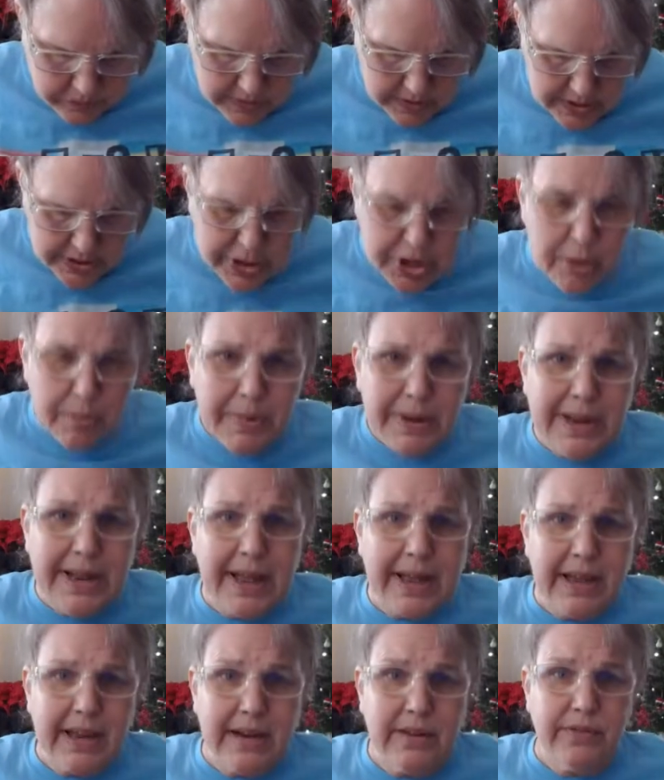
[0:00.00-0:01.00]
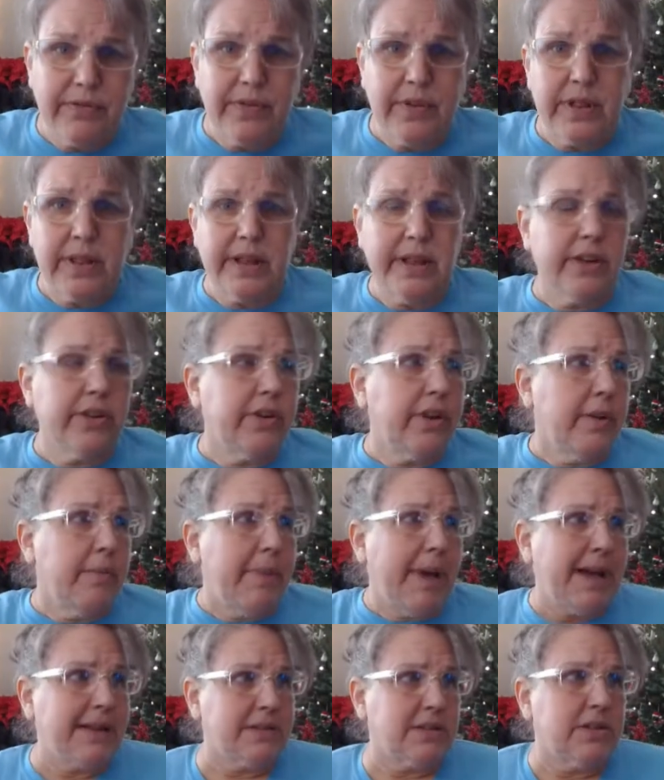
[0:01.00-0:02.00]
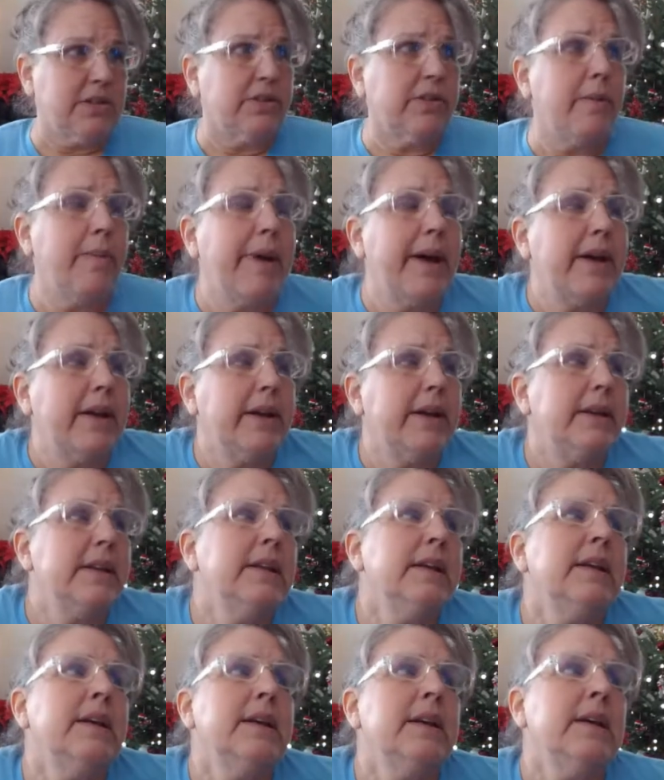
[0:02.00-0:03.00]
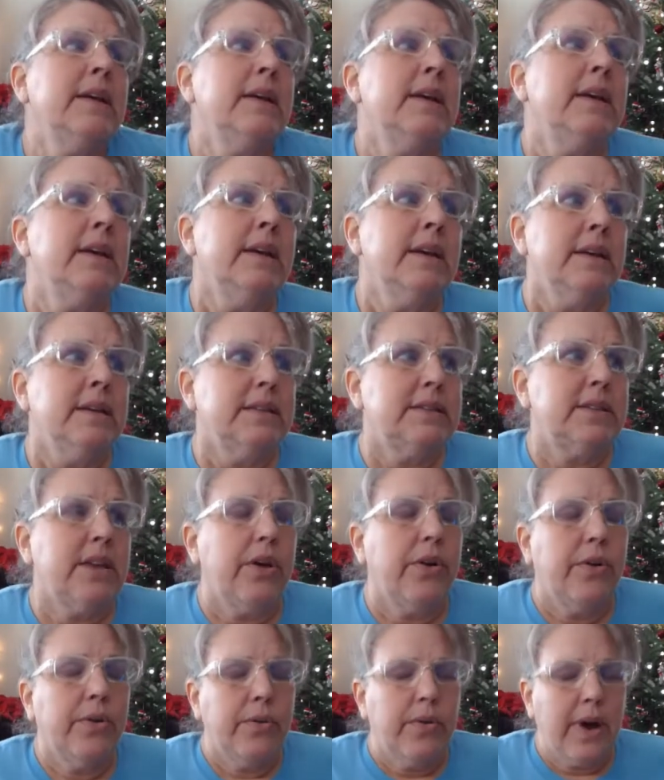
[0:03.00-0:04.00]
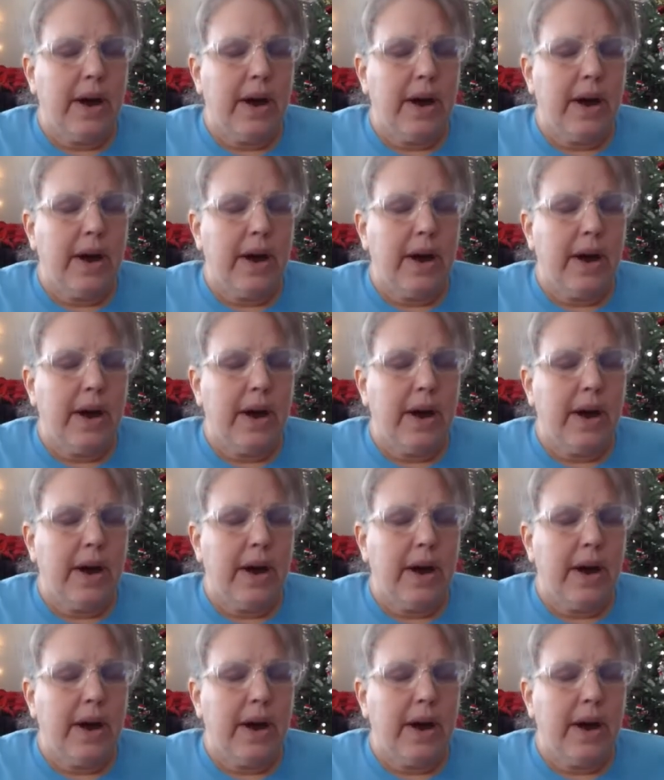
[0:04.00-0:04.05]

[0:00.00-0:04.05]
you know, be like an affiliate or an ambassador about it. So